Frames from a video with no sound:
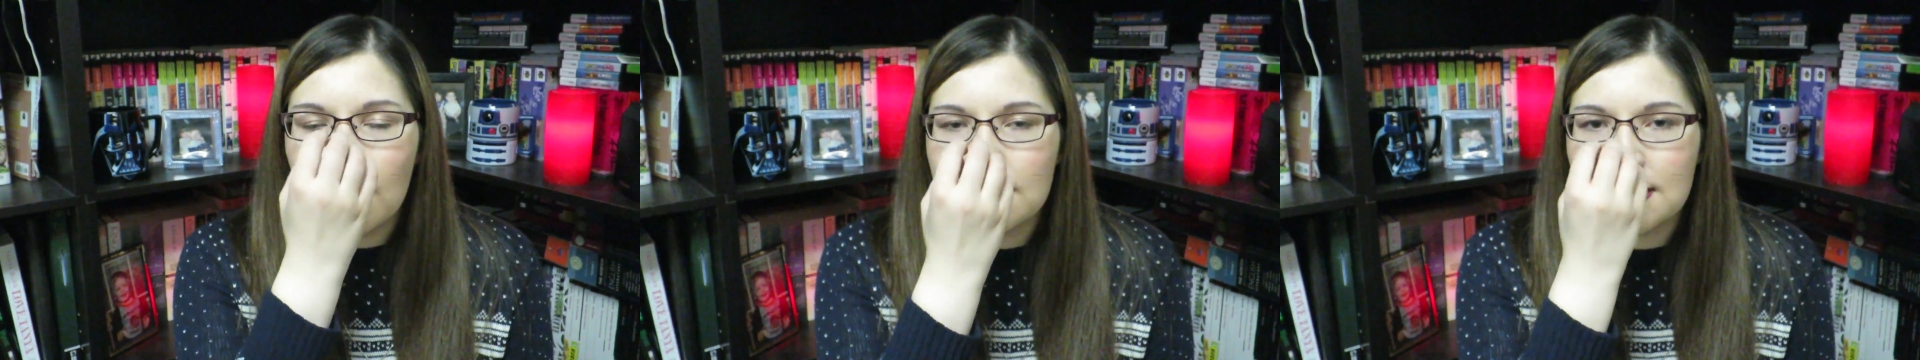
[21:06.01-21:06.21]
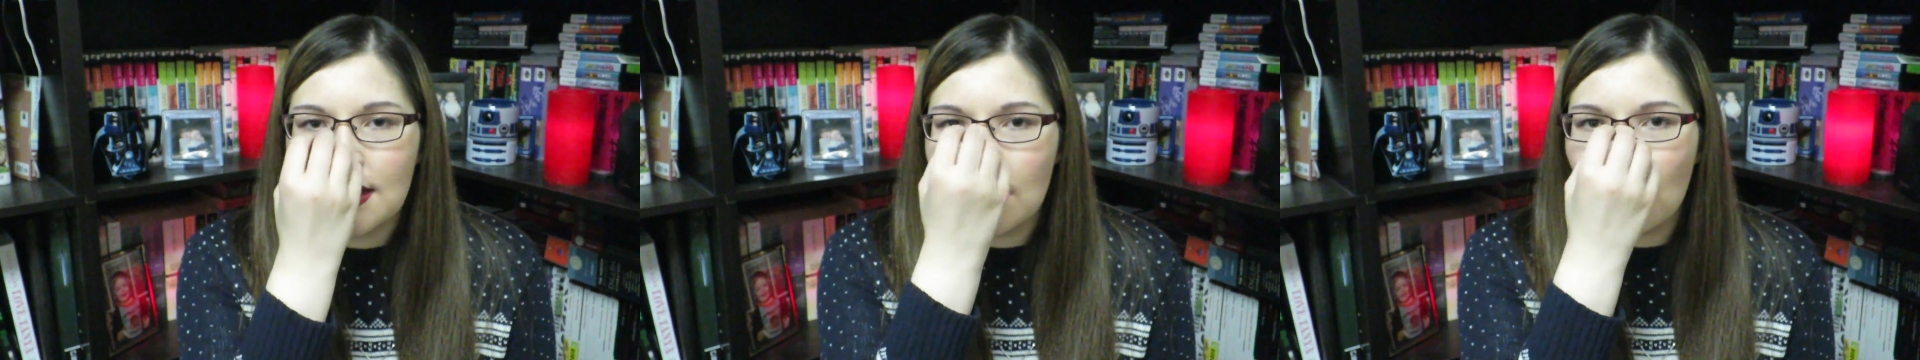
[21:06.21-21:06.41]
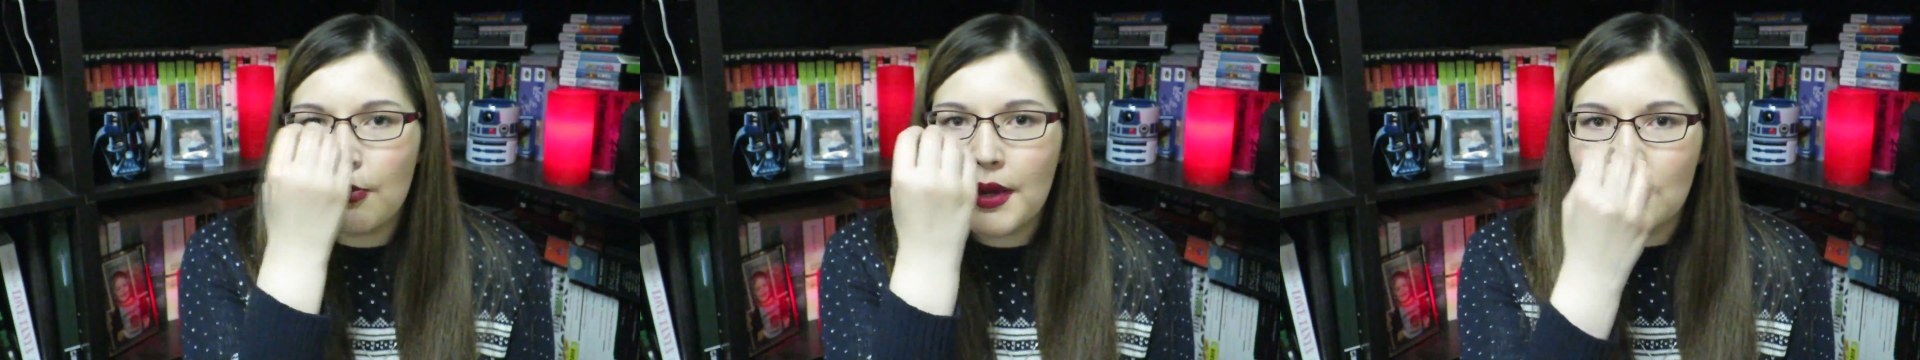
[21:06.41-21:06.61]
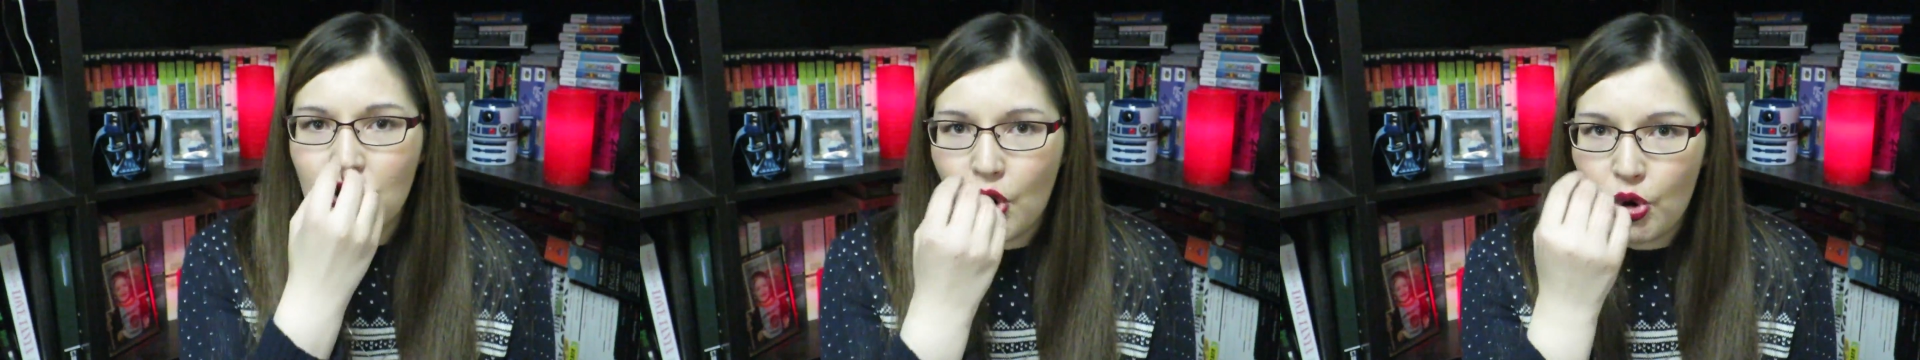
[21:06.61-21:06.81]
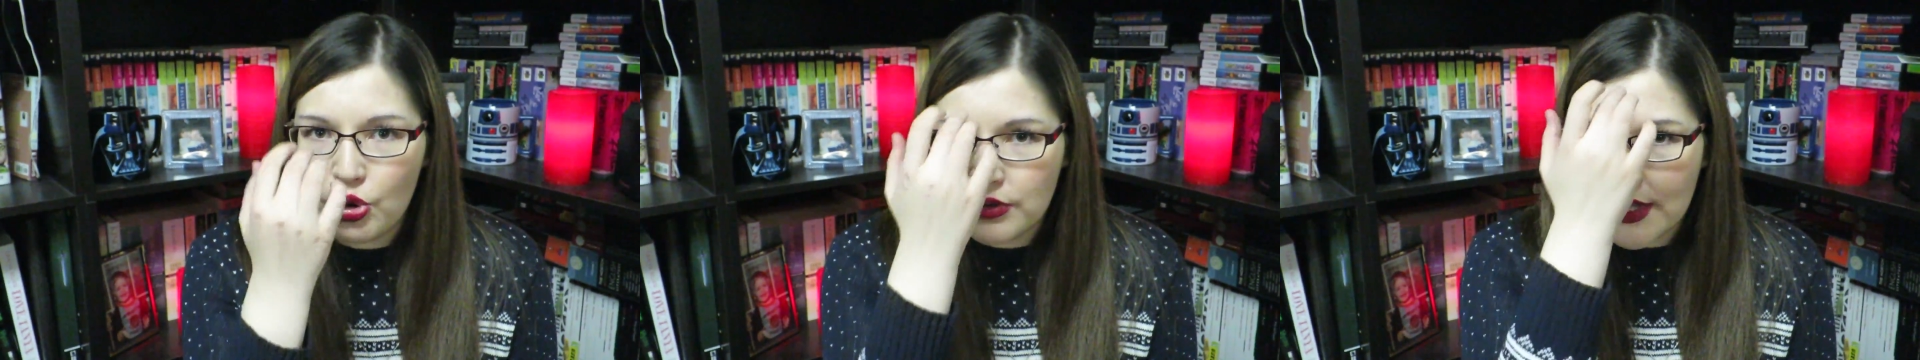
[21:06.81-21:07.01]
skin on my
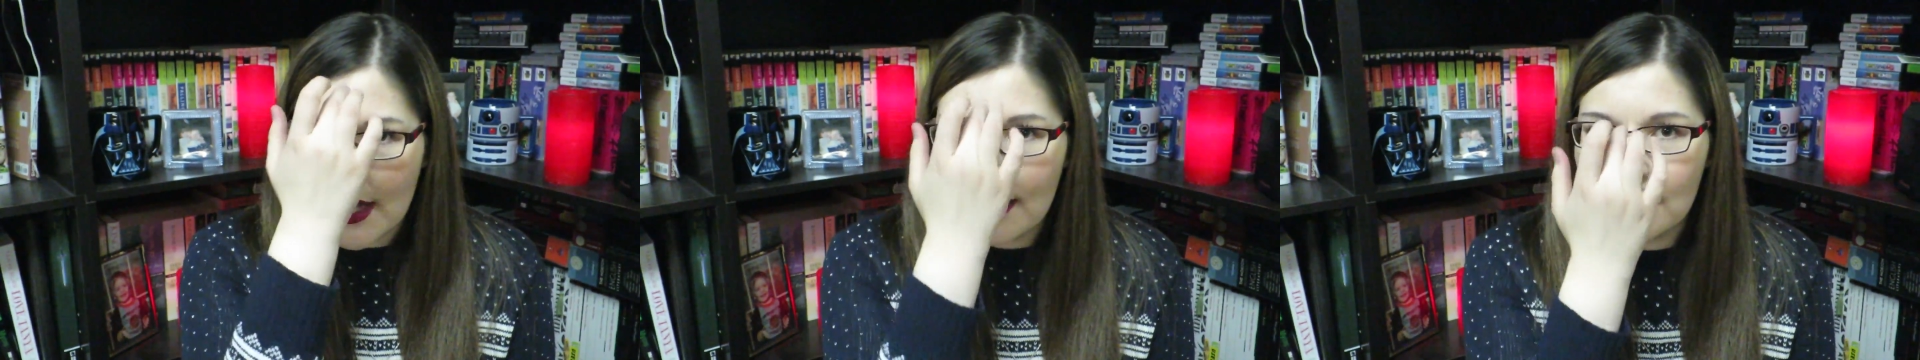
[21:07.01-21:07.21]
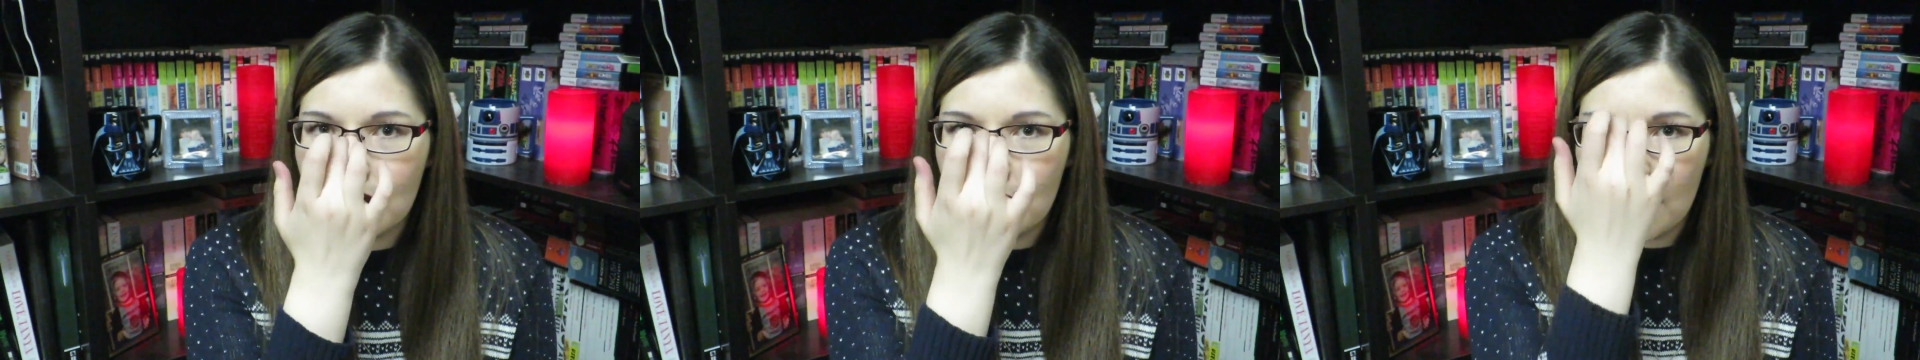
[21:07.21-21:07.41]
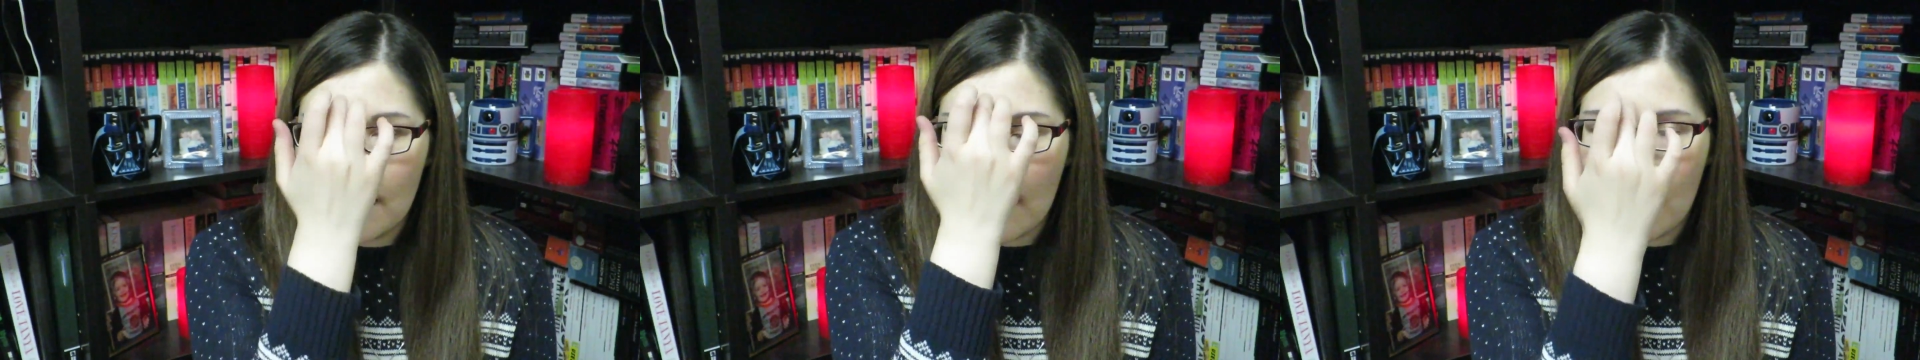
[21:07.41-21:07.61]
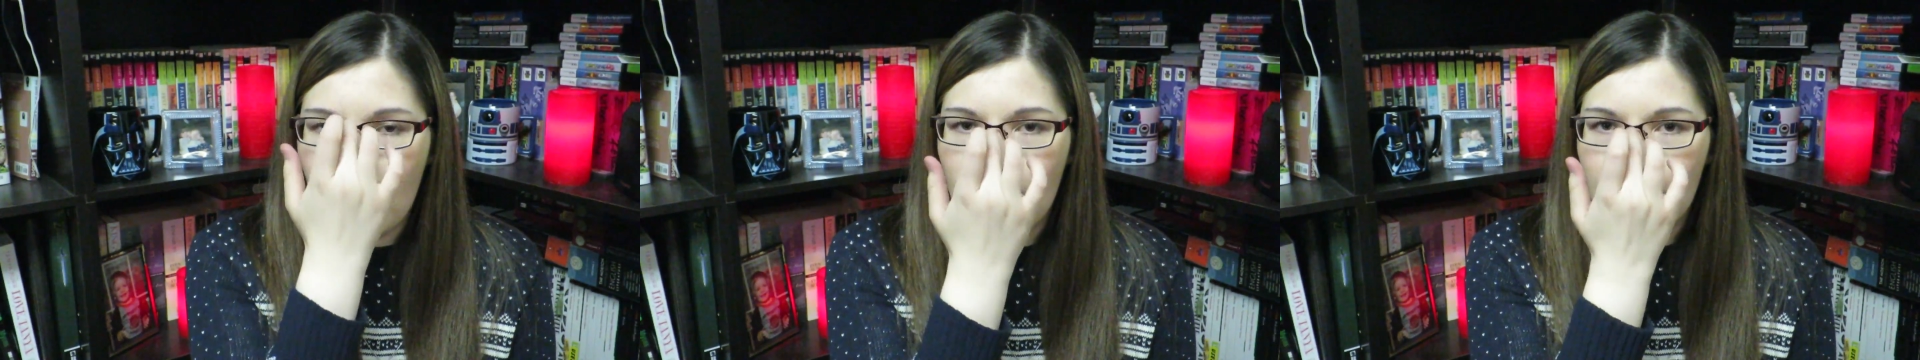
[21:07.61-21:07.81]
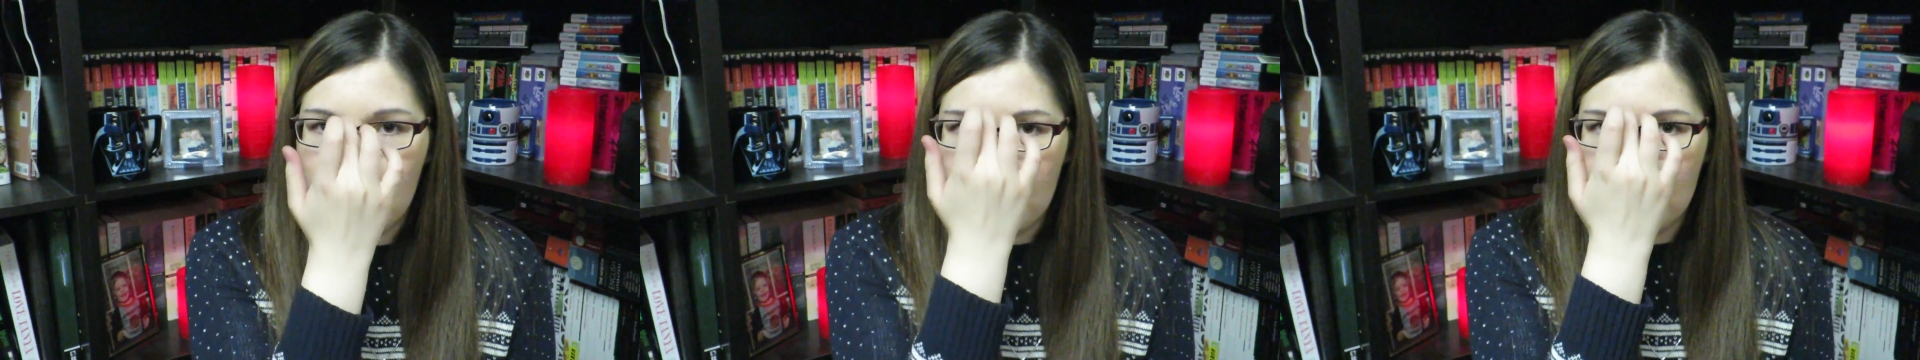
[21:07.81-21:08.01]
nose and
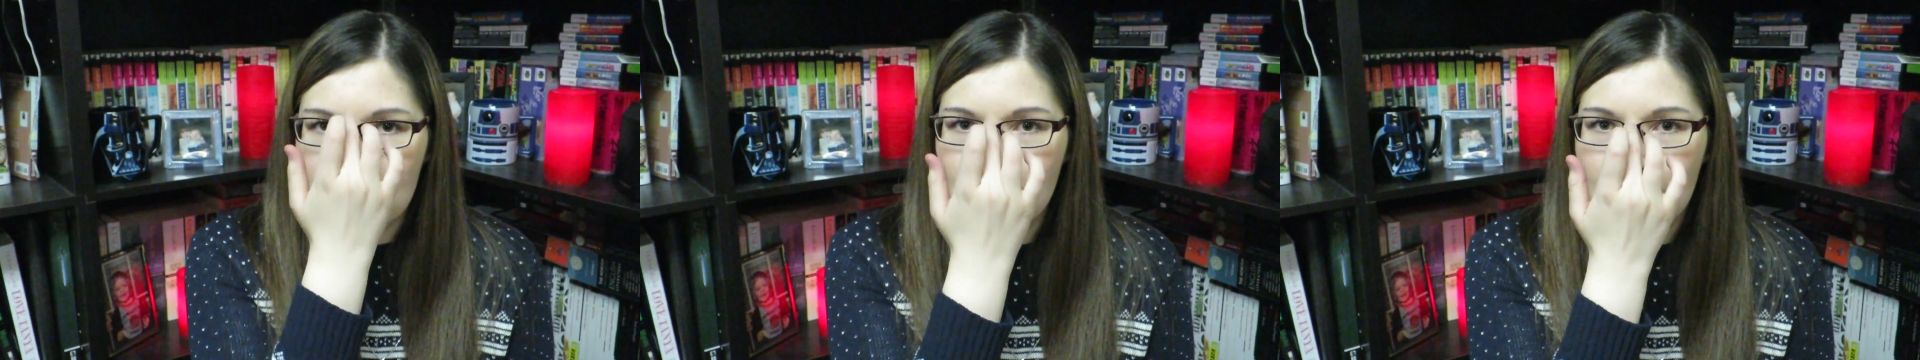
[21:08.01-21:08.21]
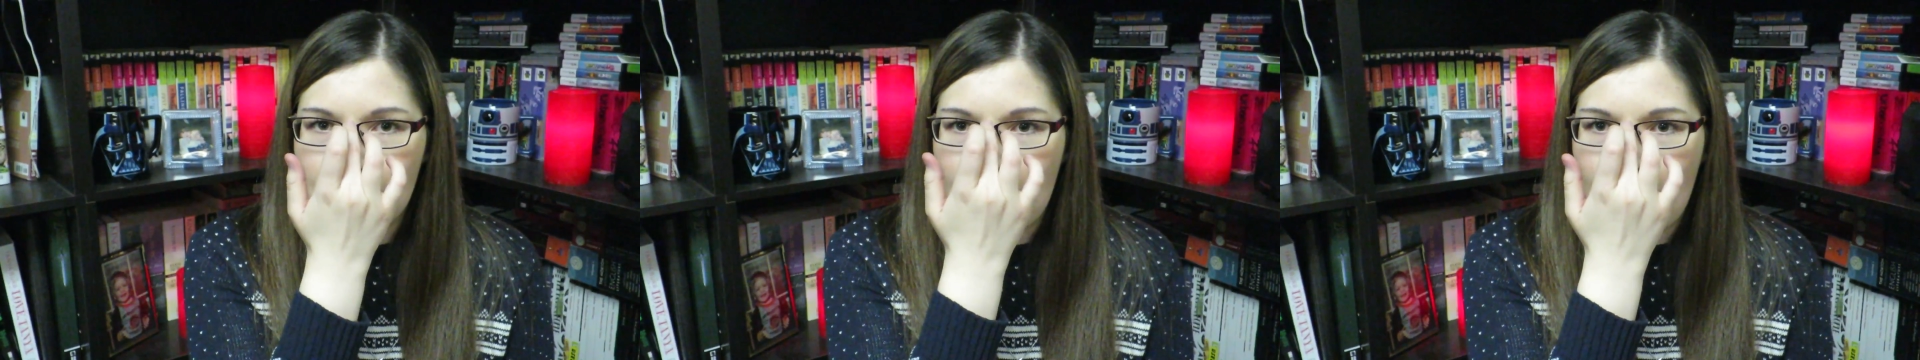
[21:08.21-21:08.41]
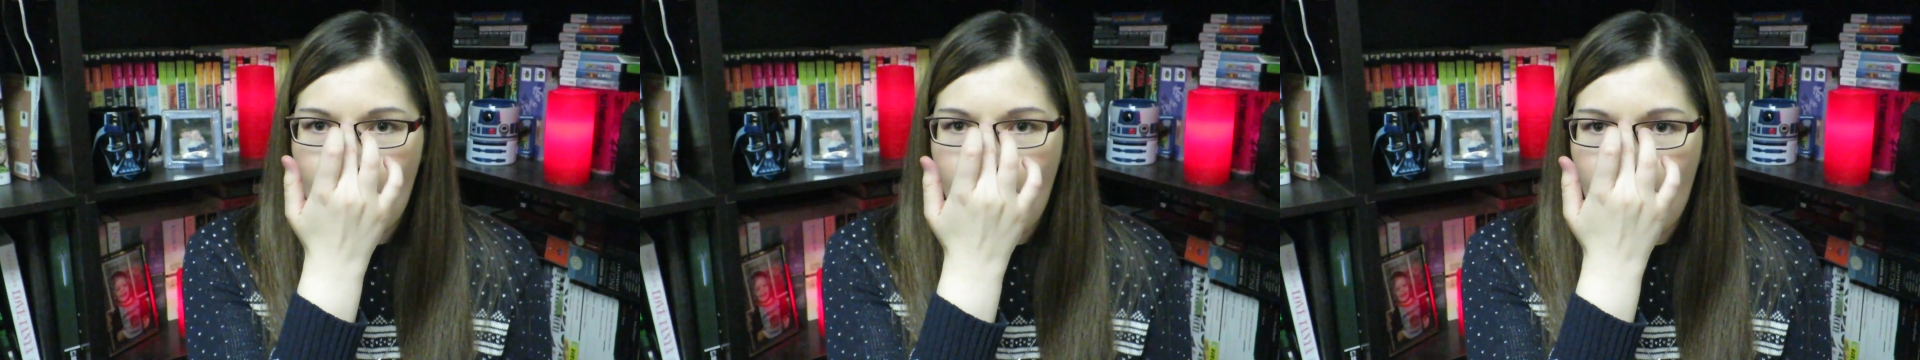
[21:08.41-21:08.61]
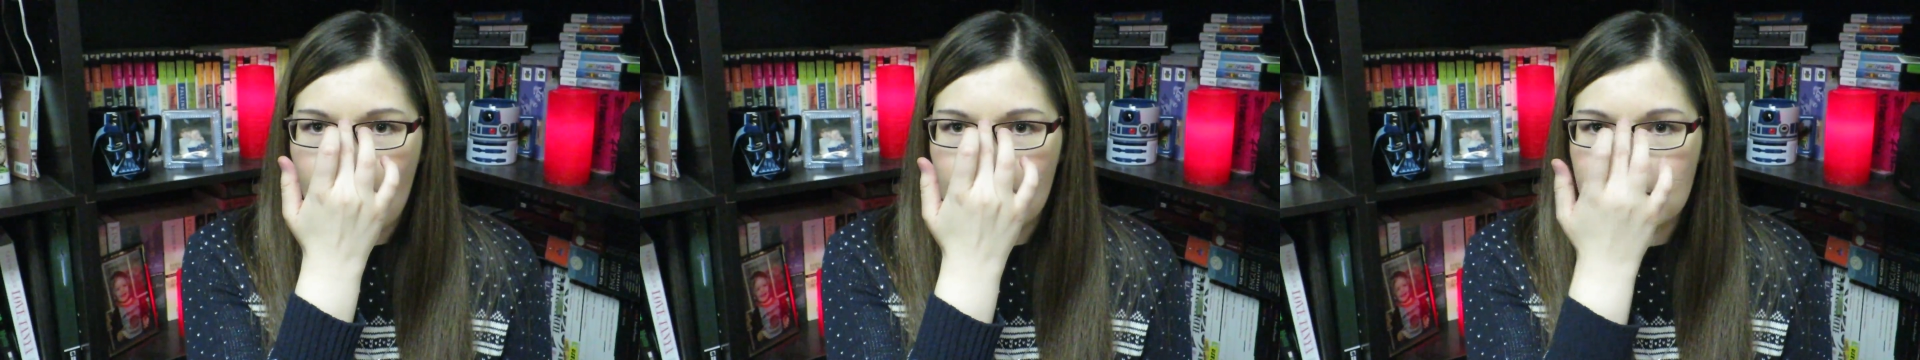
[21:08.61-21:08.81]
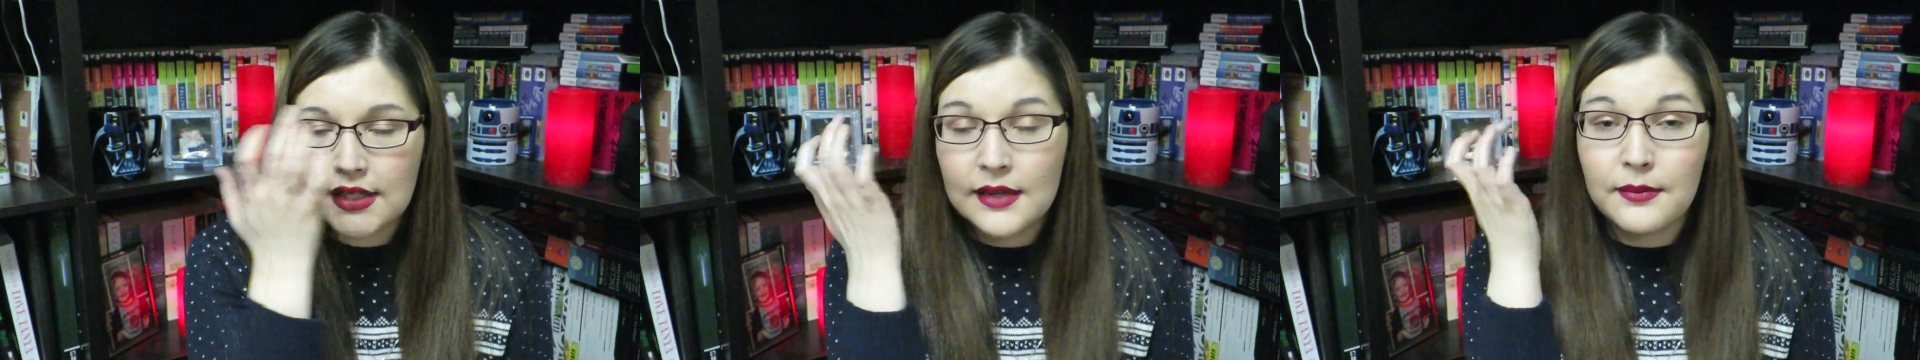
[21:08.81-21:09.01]
in between my eyes,